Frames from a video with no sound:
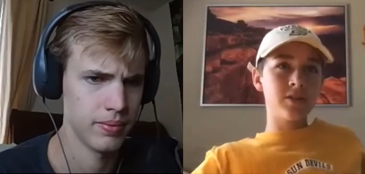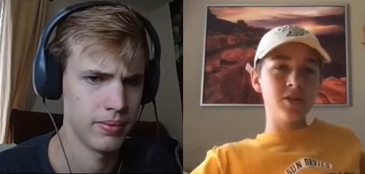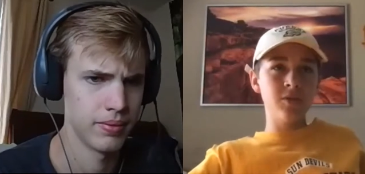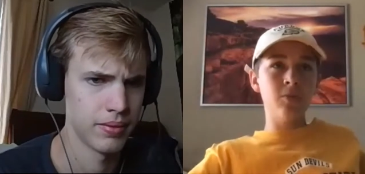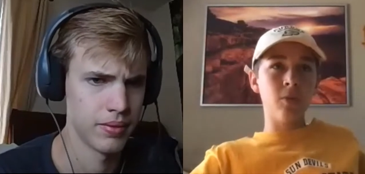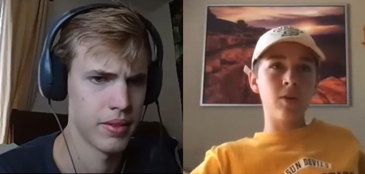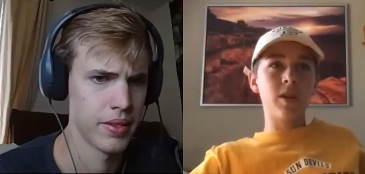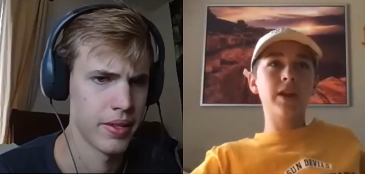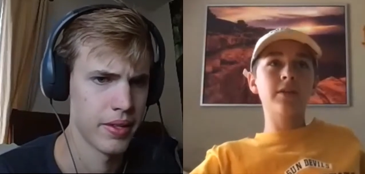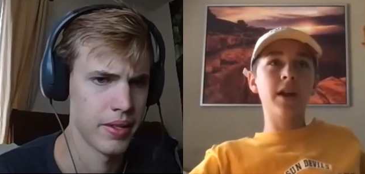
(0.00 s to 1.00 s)
Speaker 1: two more
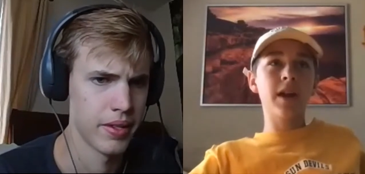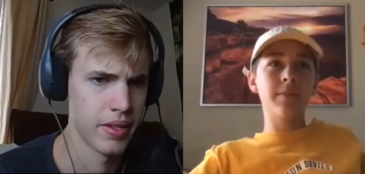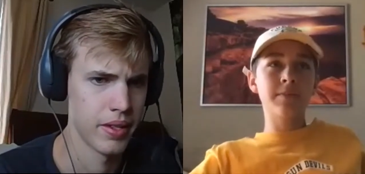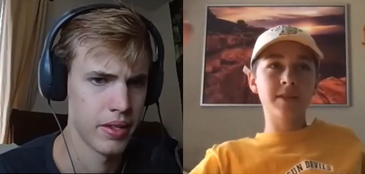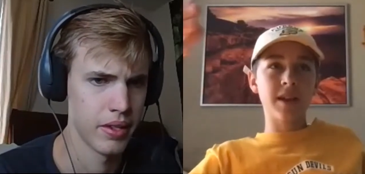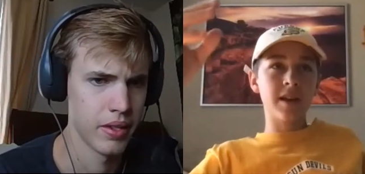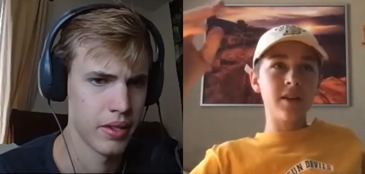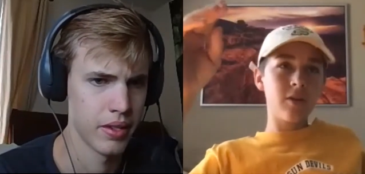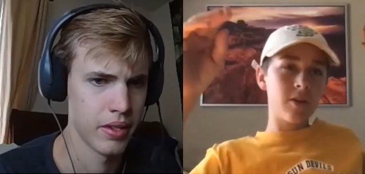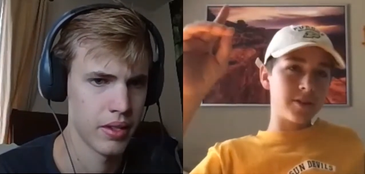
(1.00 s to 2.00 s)
Lego games that
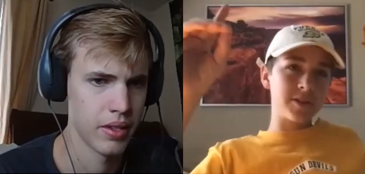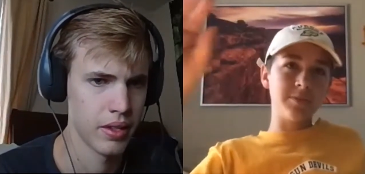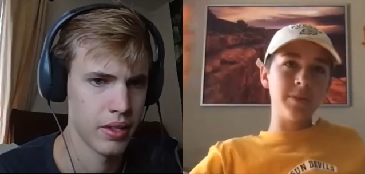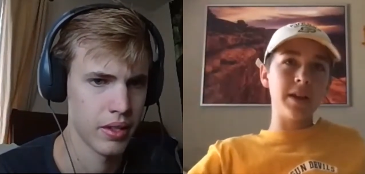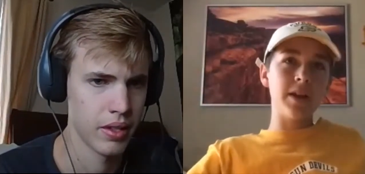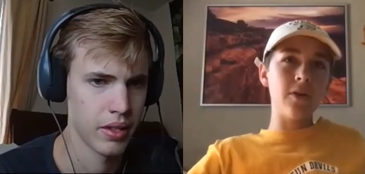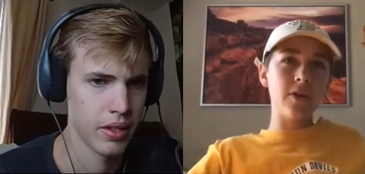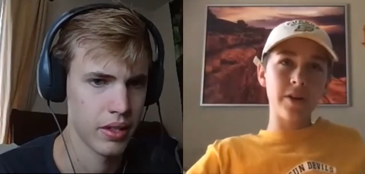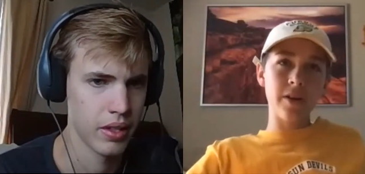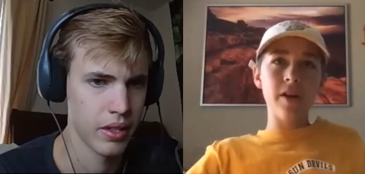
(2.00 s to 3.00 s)
are just
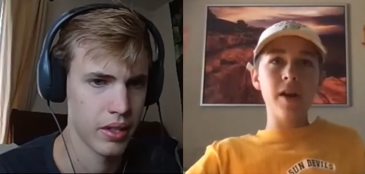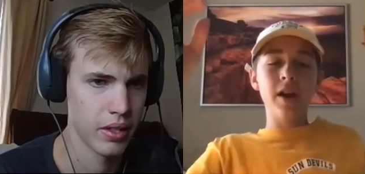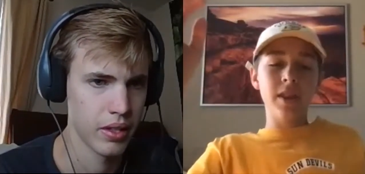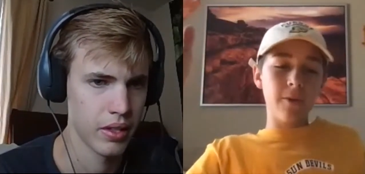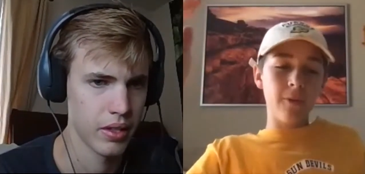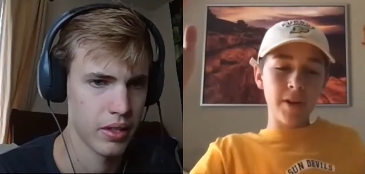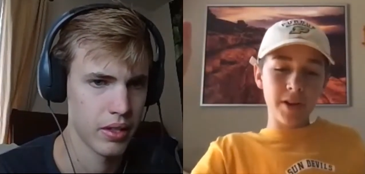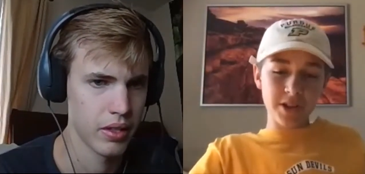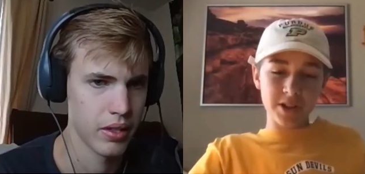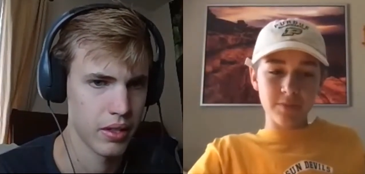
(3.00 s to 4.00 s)
mediocre, they wanted to
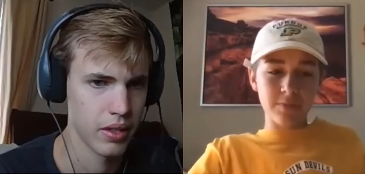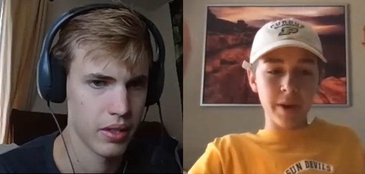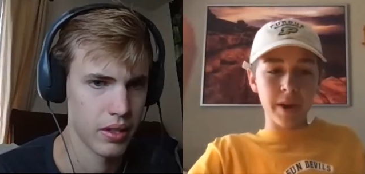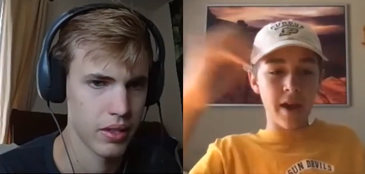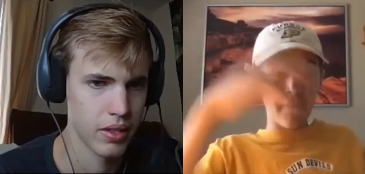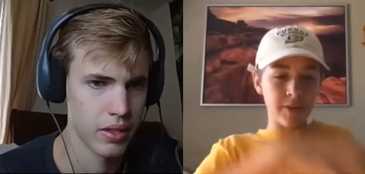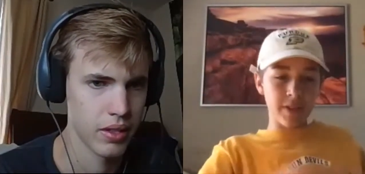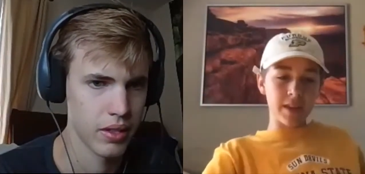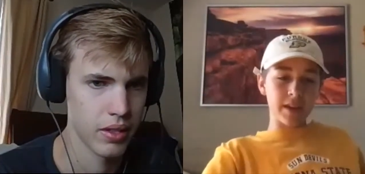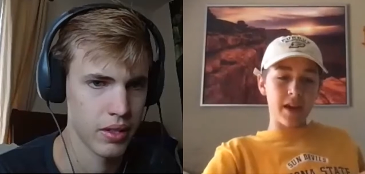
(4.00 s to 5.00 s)
just bring
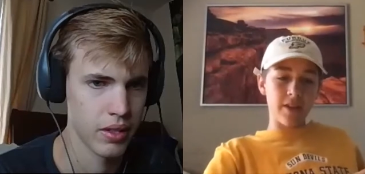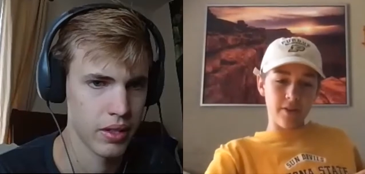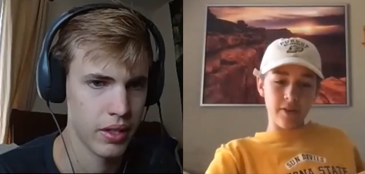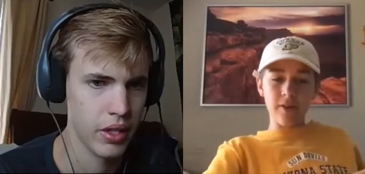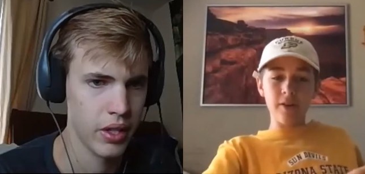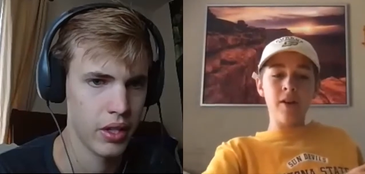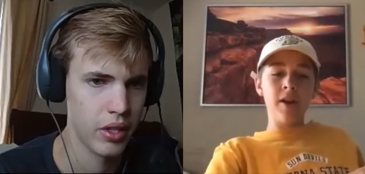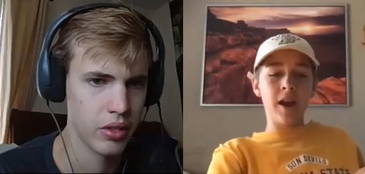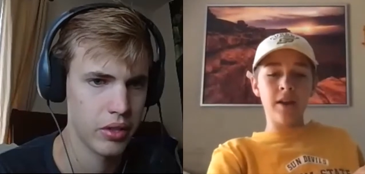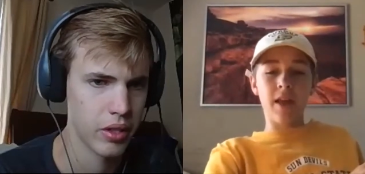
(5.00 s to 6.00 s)
everything together
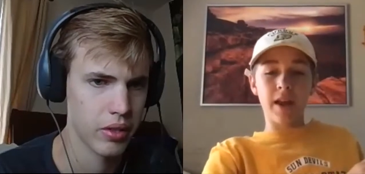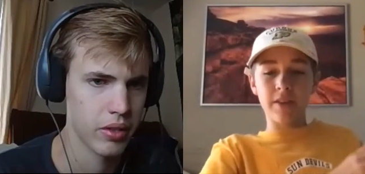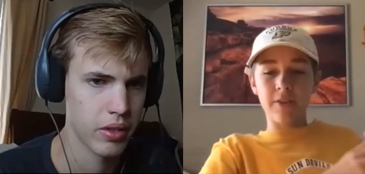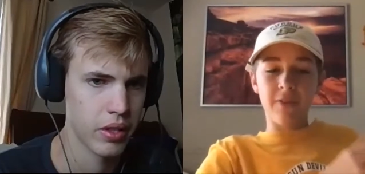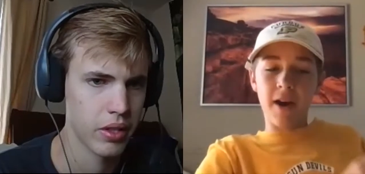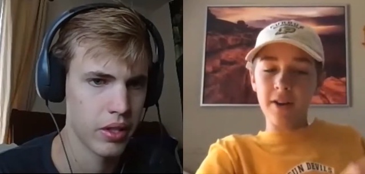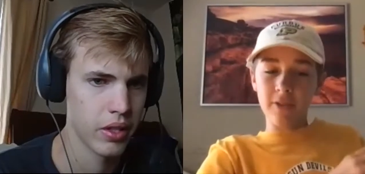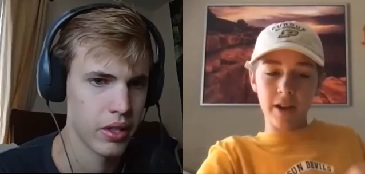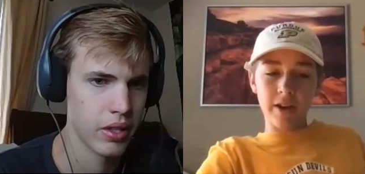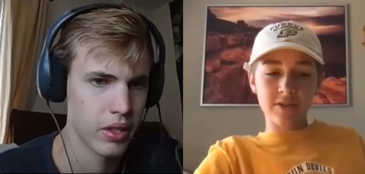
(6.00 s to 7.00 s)
in
Speaker 2: so, like the final
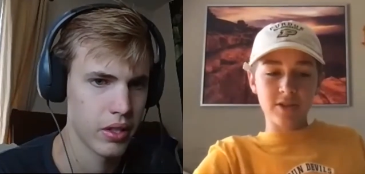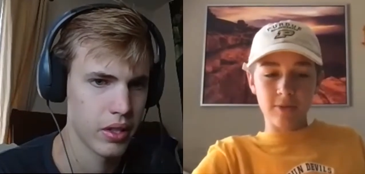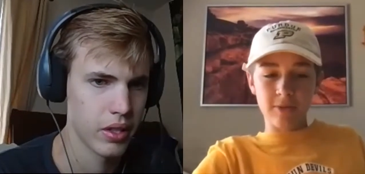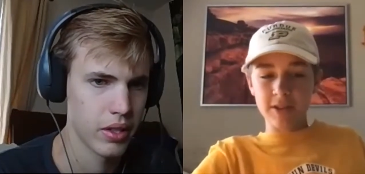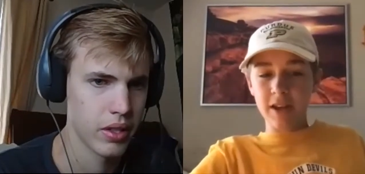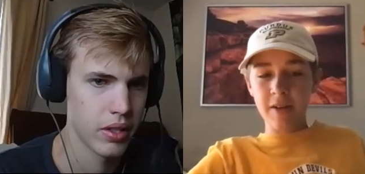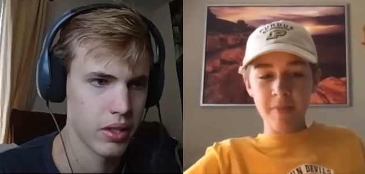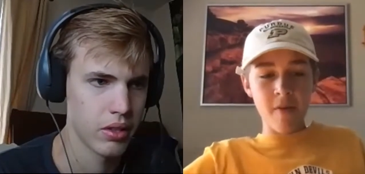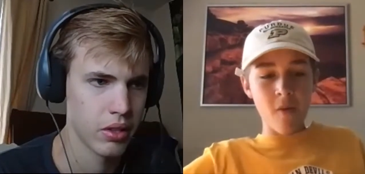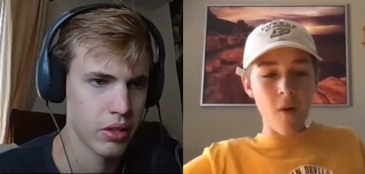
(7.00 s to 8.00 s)
Star Wars game.
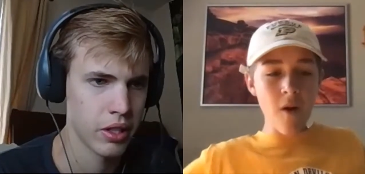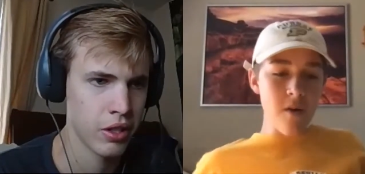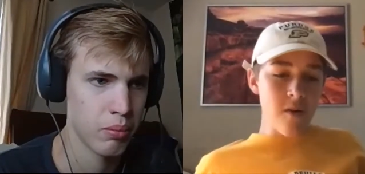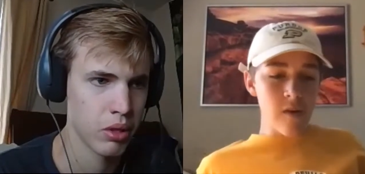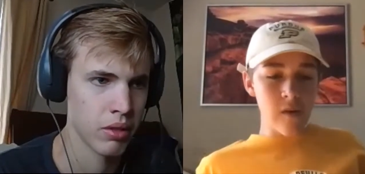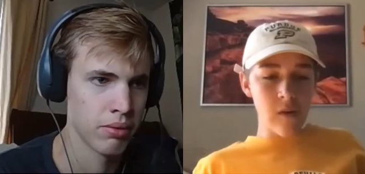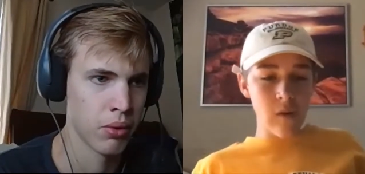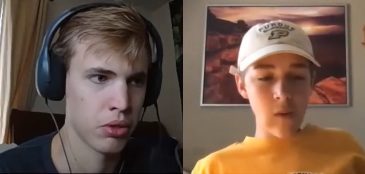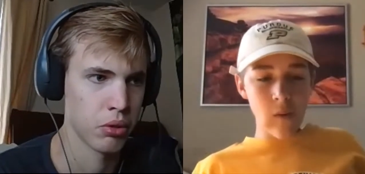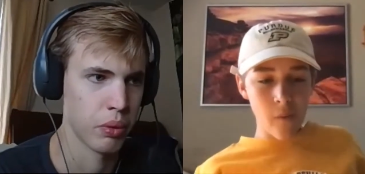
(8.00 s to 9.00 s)
So are they going to put the
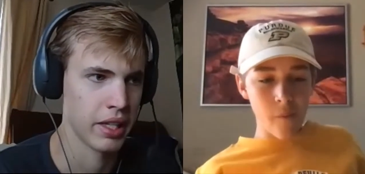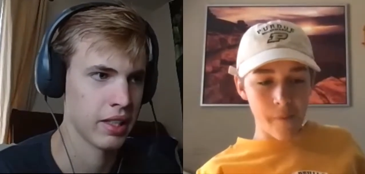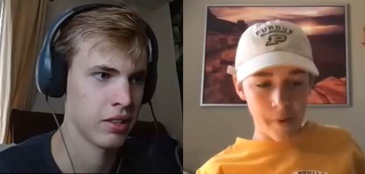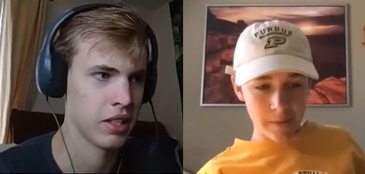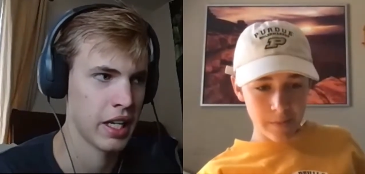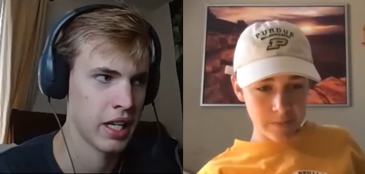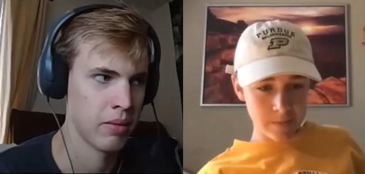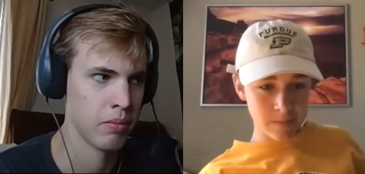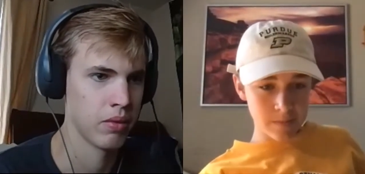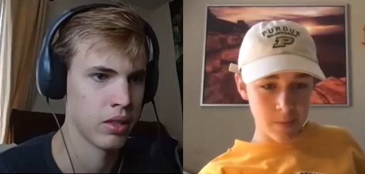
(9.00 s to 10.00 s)
Force Awakens
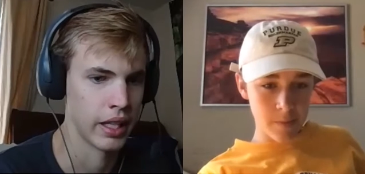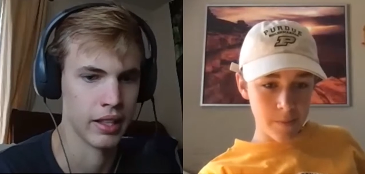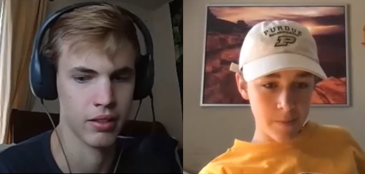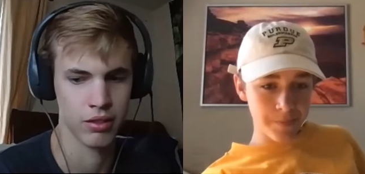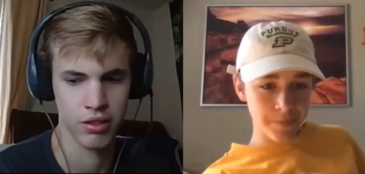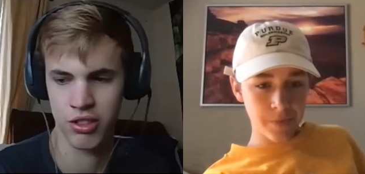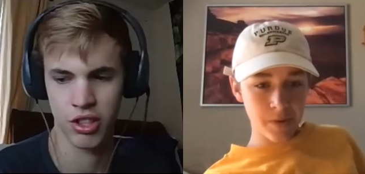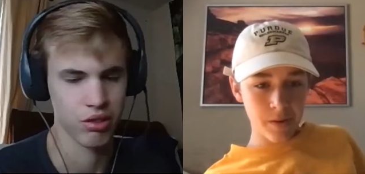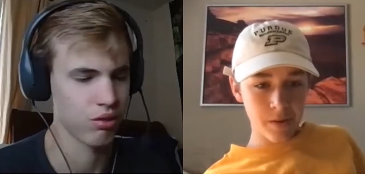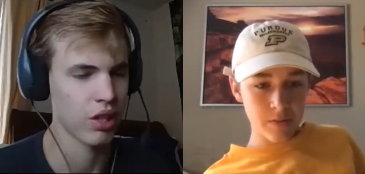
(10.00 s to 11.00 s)
game, like
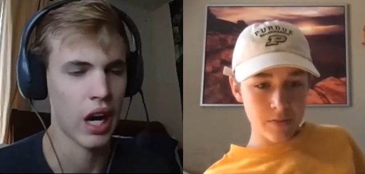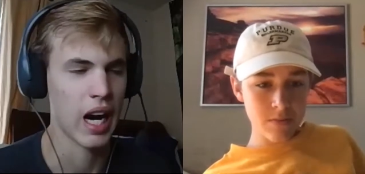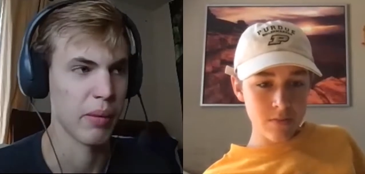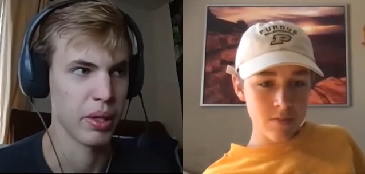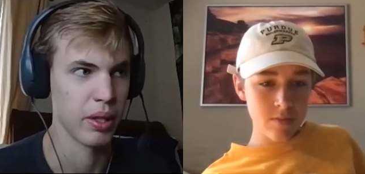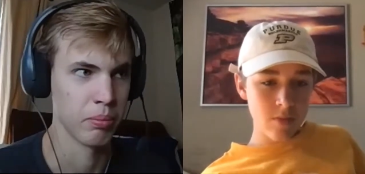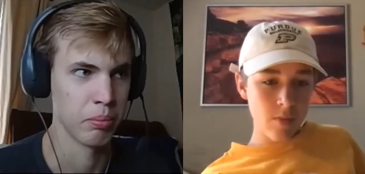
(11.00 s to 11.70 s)
just copy and